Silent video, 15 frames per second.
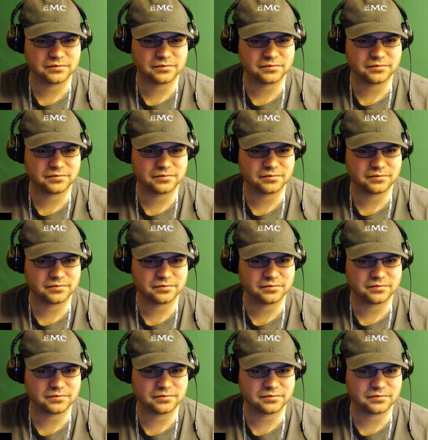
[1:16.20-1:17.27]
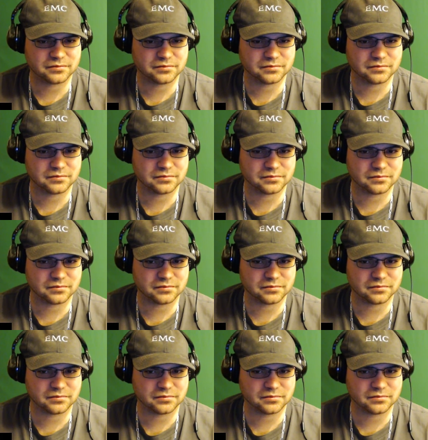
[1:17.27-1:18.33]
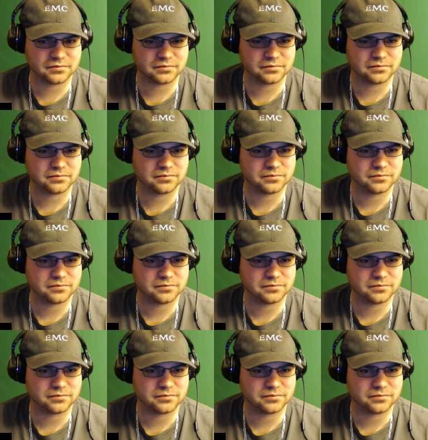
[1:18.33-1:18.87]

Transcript: Nothing is said.